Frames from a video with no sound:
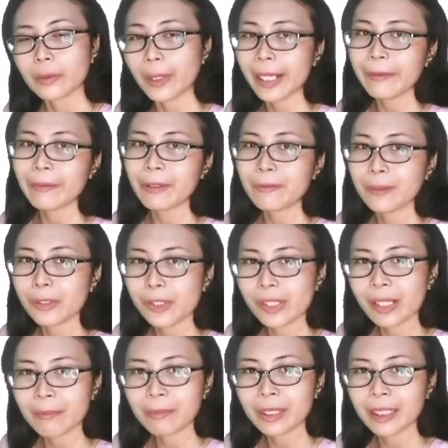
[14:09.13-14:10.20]
craving for
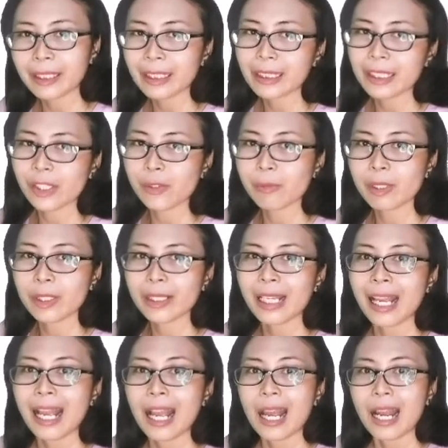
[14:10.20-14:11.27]
something that has
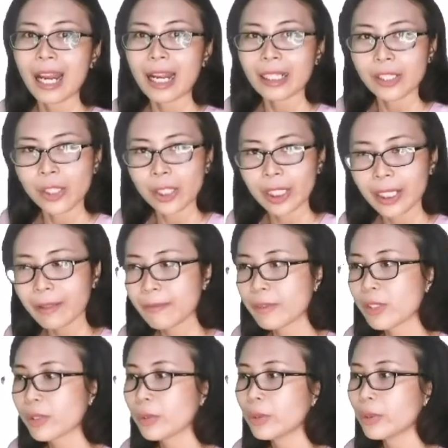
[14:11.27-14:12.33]
been
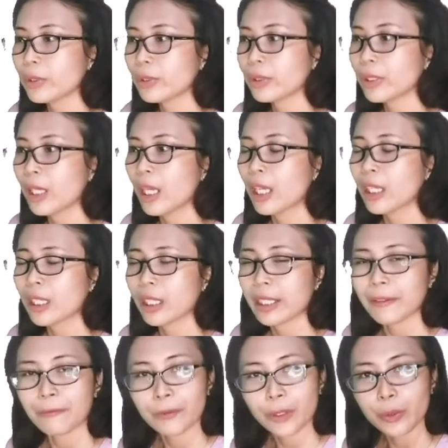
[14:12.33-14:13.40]
achieved, or
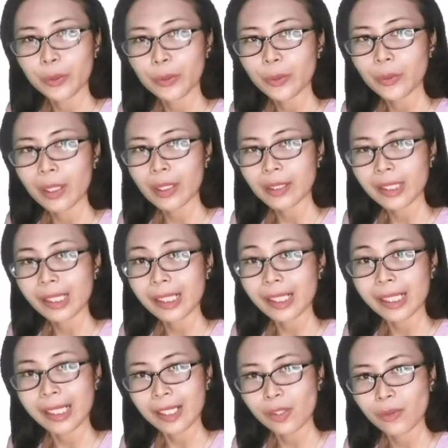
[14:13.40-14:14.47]
if you are
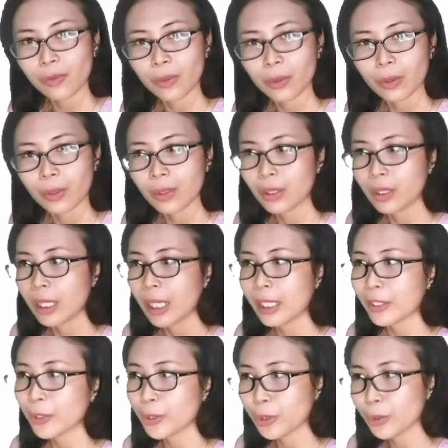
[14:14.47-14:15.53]
successful.
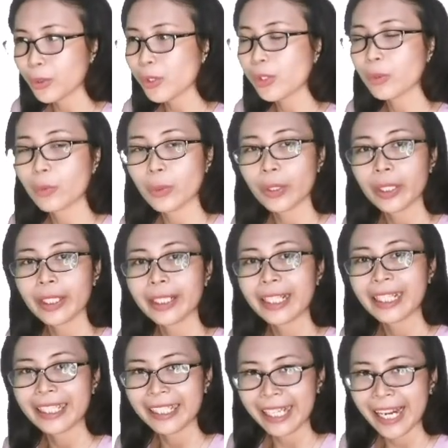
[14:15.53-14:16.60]
You use the word
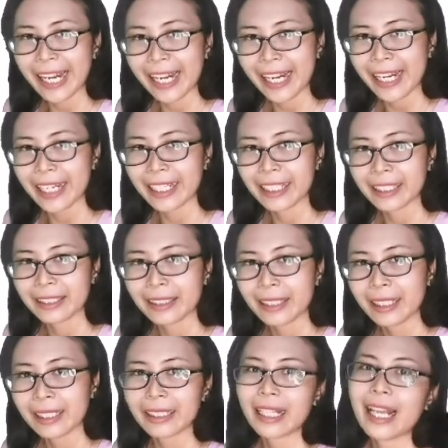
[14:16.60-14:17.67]
yay,
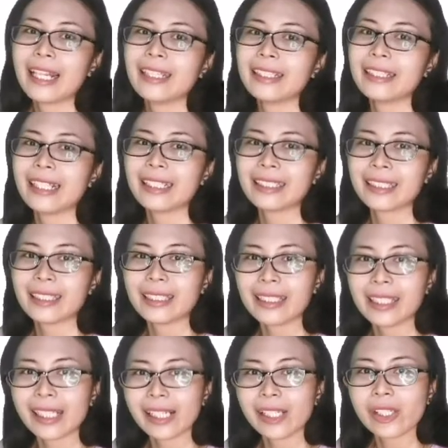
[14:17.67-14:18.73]
and that
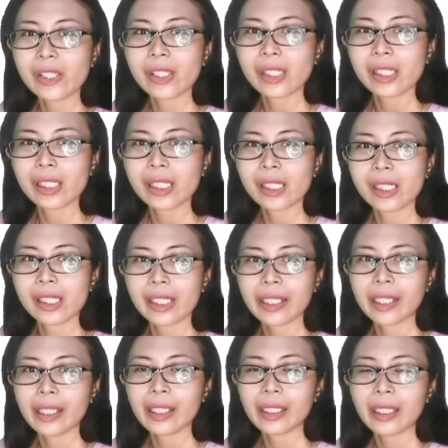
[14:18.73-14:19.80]
is
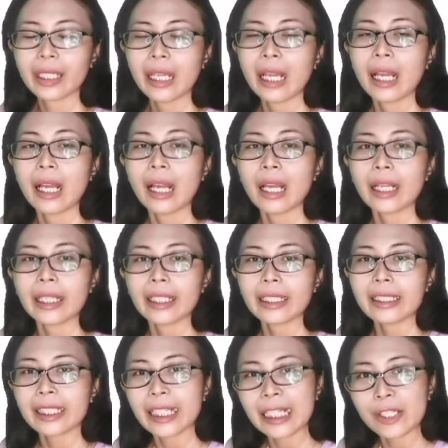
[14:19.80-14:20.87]
the
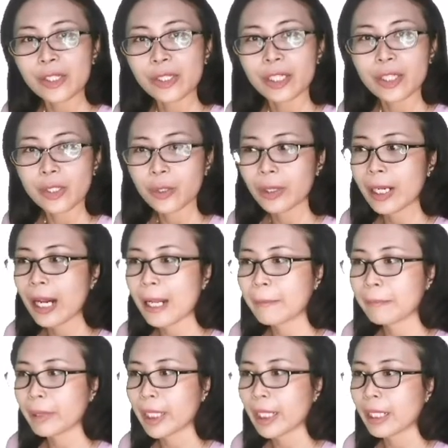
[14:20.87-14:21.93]
indication that you're
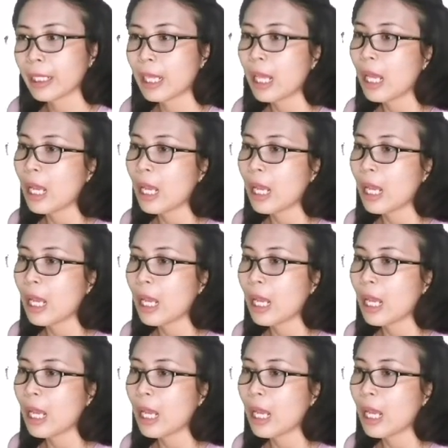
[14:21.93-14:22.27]
happy.